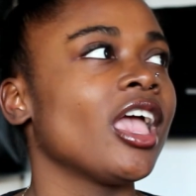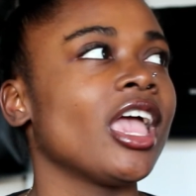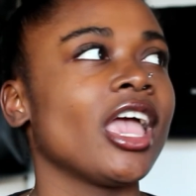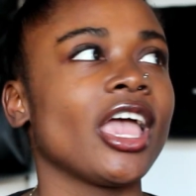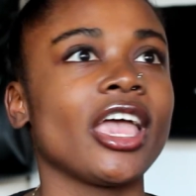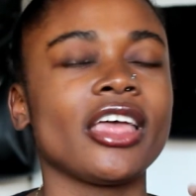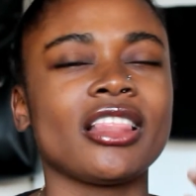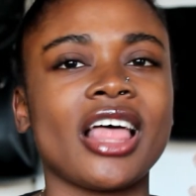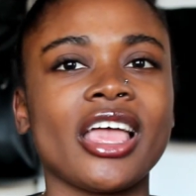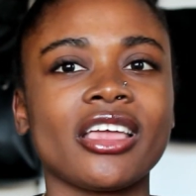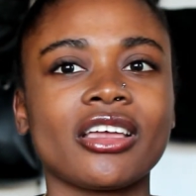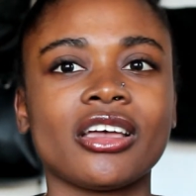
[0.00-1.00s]
and
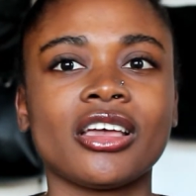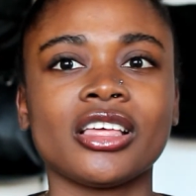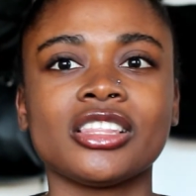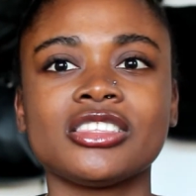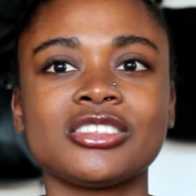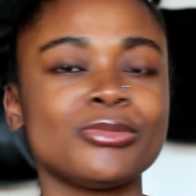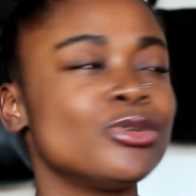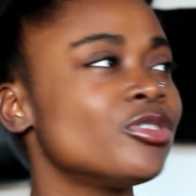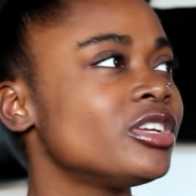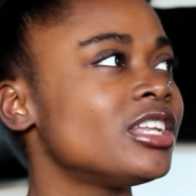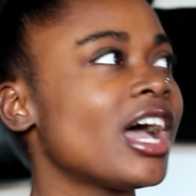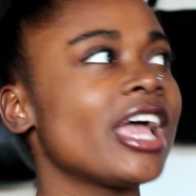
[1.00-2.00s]
like
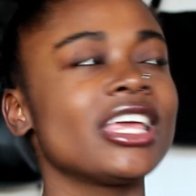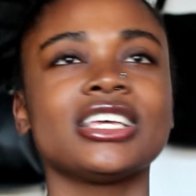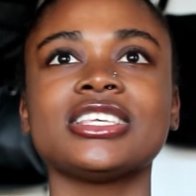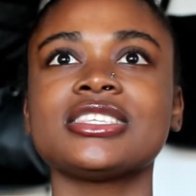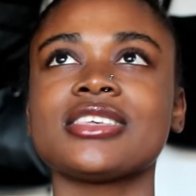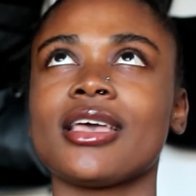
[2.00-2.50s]
smoothie diets